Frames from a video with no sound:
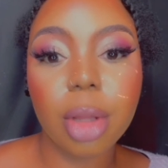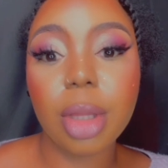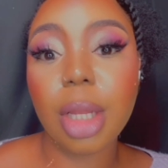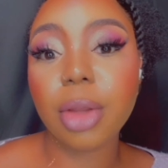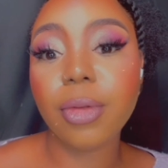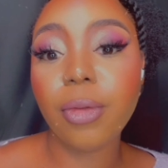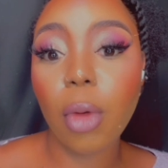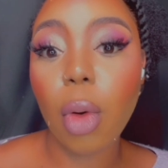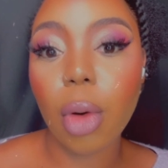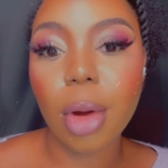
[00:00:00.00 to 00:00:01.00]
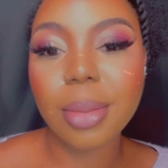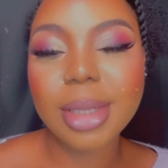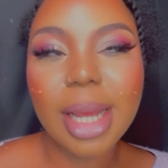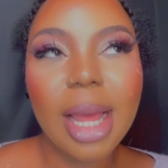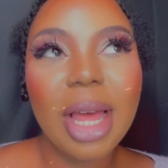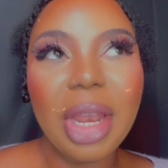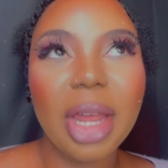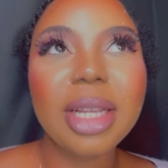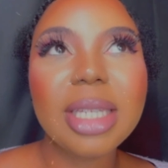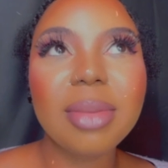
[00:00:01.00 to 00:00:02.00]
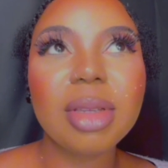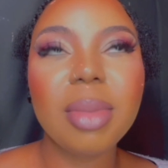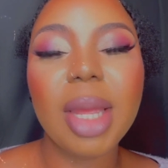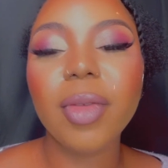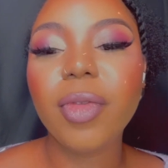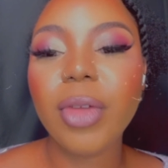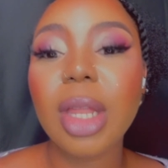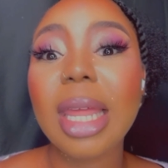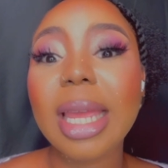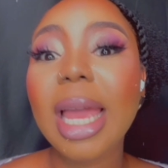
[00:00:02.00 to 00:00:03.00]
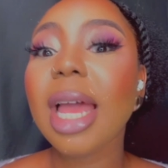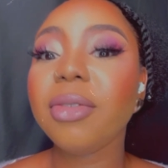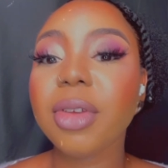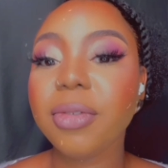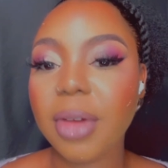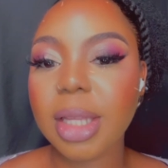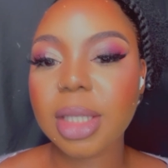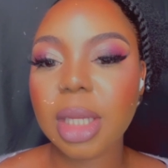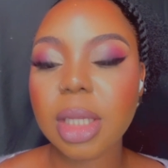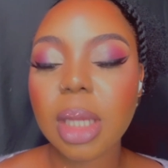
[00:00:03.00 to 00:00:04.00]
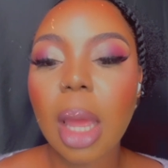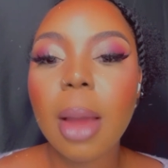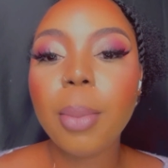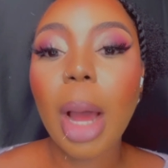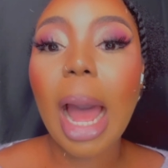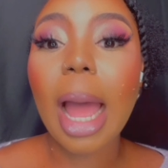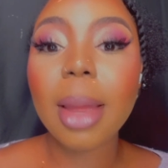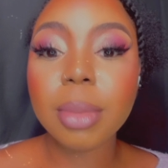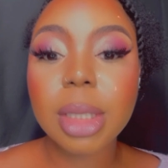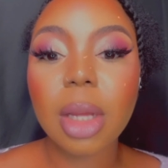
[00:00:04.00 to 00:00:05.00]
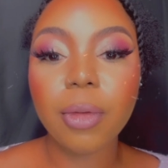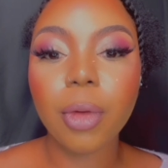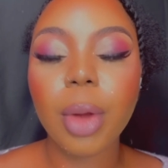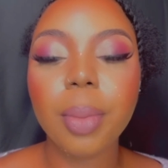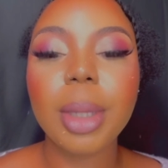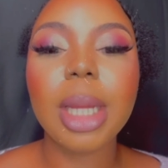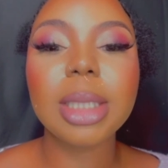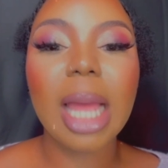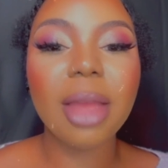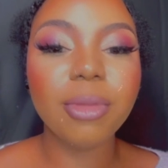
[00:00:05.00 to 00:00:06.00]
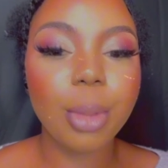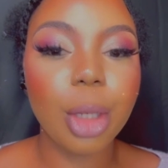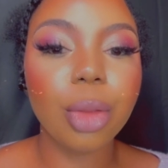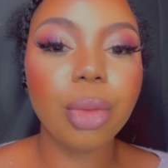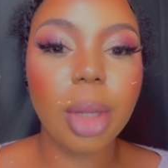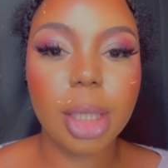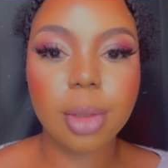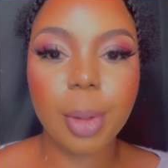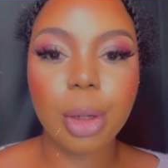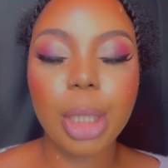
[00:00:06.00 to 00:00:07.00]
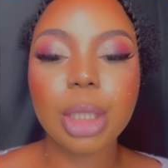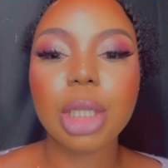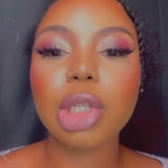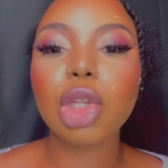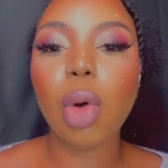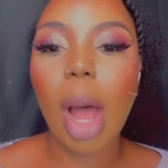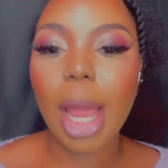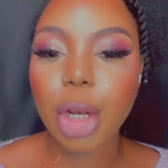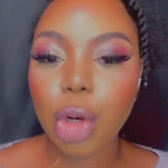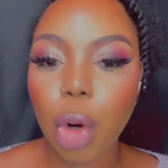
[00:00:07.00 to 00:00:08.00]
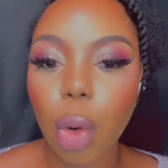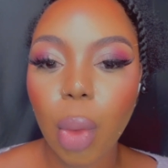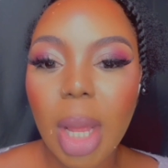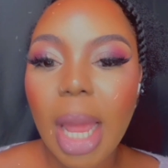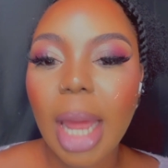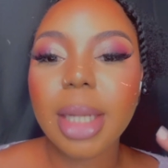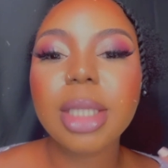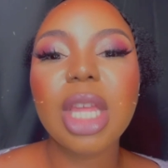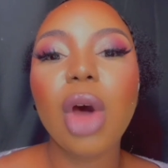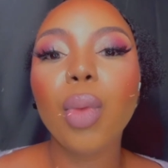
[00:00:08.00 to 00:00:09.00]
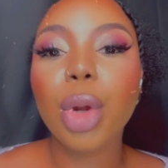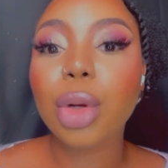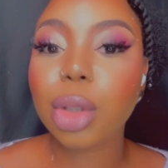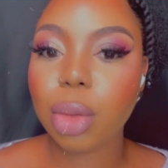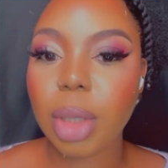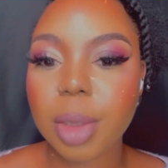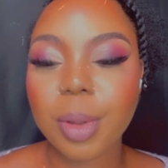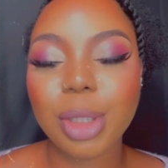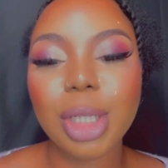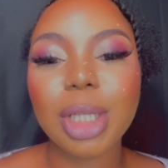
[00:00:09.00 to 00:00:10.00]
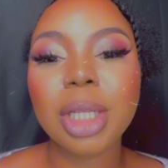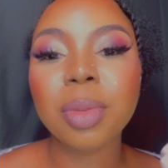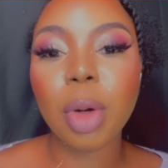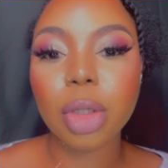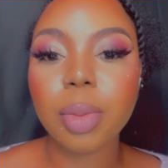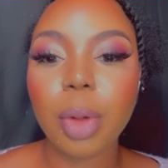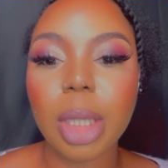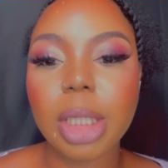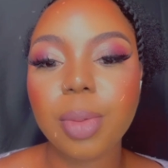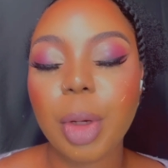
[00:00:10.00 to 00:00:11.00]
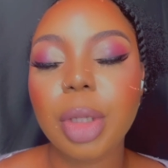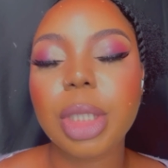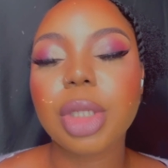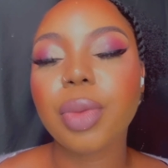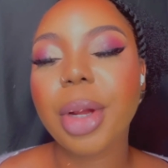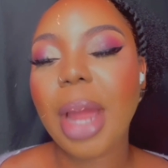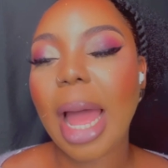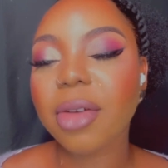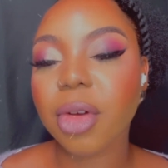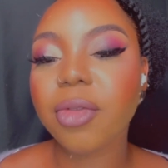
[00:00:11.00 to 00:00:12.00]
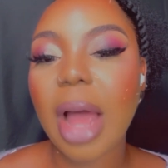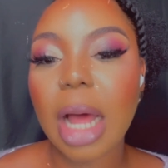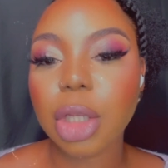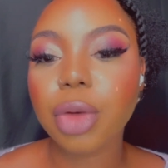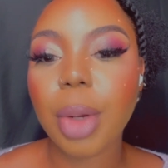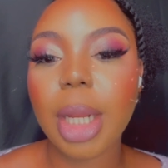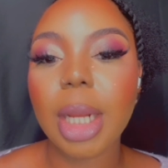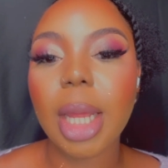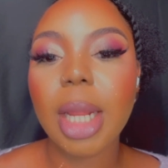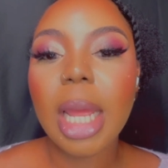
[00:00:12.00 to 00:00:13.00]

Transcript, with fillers: and these forms. A lot of times it might feel like heavy fences, but I'm self aware because I've been through experiences, so I know, and it's not one or two experiences, it's multiple experiences where I've evaluated